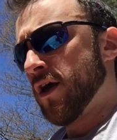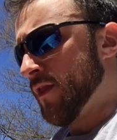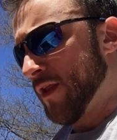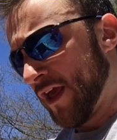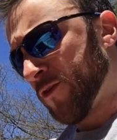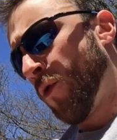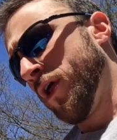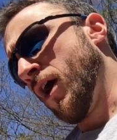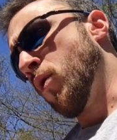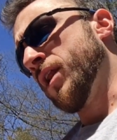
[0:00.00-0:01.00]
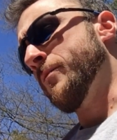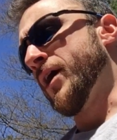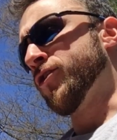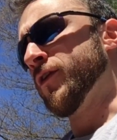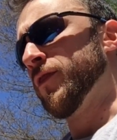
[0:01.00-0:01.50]
The next point I want to
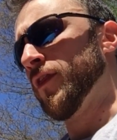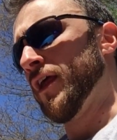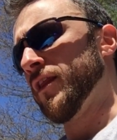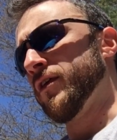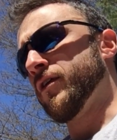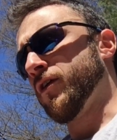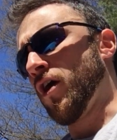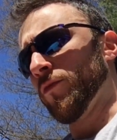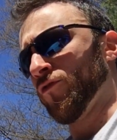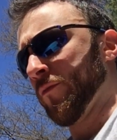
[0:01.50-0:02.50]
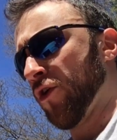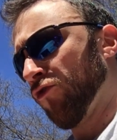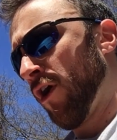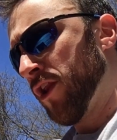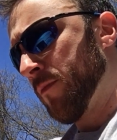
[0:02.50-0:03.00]
mention that comes from their
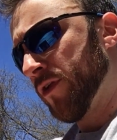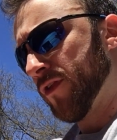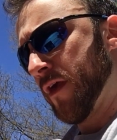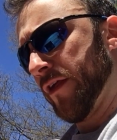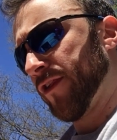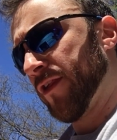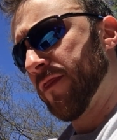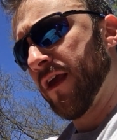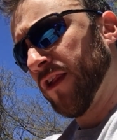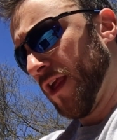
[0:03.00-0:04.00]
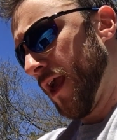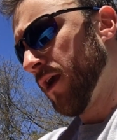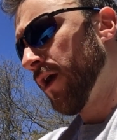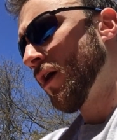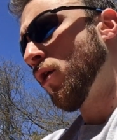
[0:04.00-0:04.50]
write-up is this. They say,
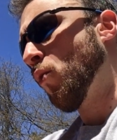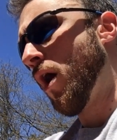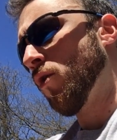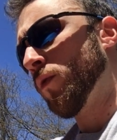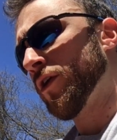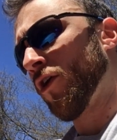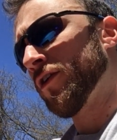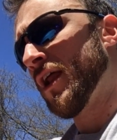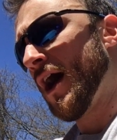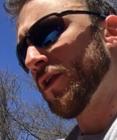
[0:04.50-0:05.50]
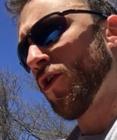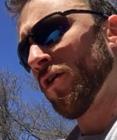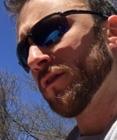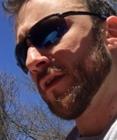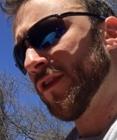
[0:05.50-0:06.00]
while we are not
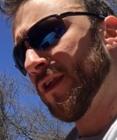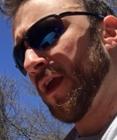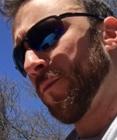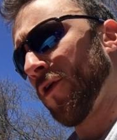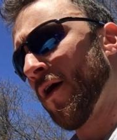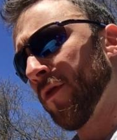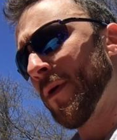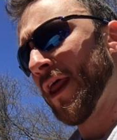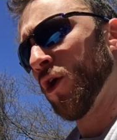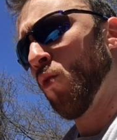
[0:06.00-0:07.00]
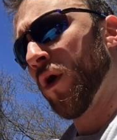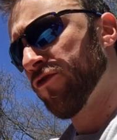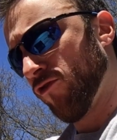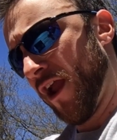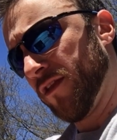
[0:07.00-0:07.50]
currently seeing problematic win
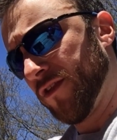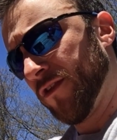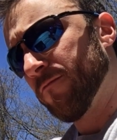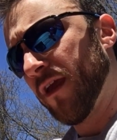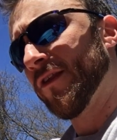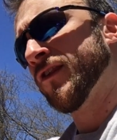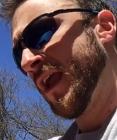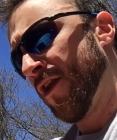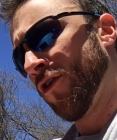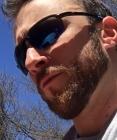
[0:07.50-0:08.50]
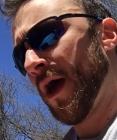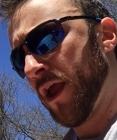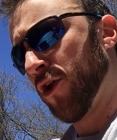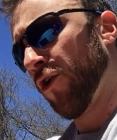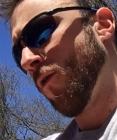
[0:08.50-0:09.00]
rates in Standard,
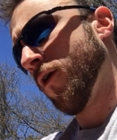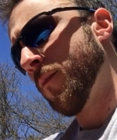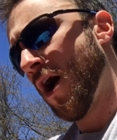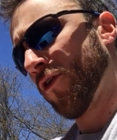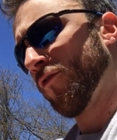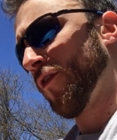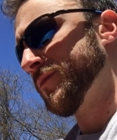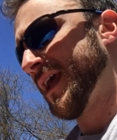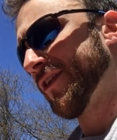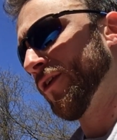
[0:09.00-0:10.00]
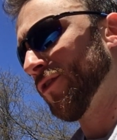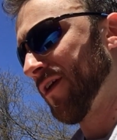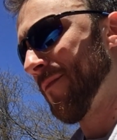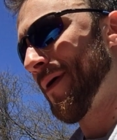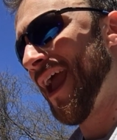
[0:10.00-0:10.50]
Pioneer, or Modern from decks using
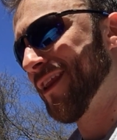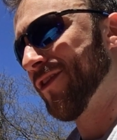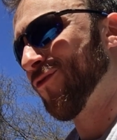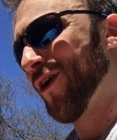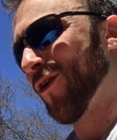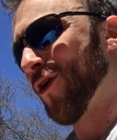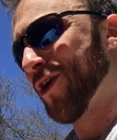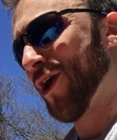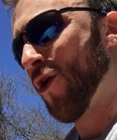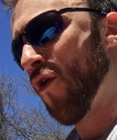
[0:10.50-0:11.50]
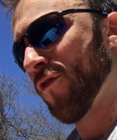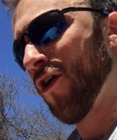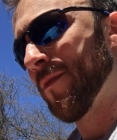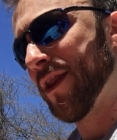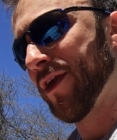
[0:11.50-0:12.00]
companions, we are looking at
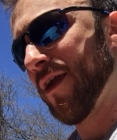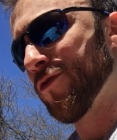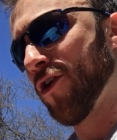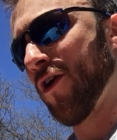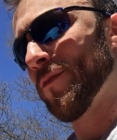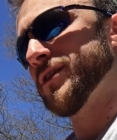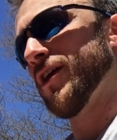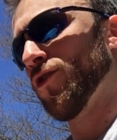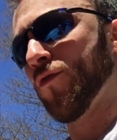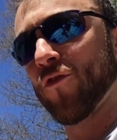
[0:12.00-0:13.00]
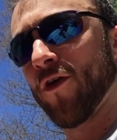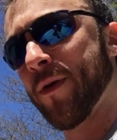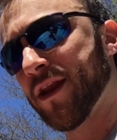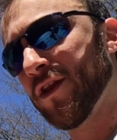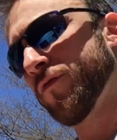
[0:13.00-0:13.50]
overall metagame share and potential for
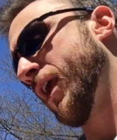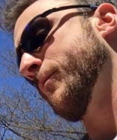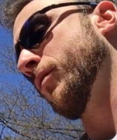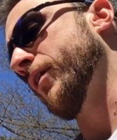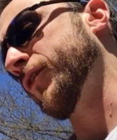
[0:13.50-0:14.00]
repetitive gameplay.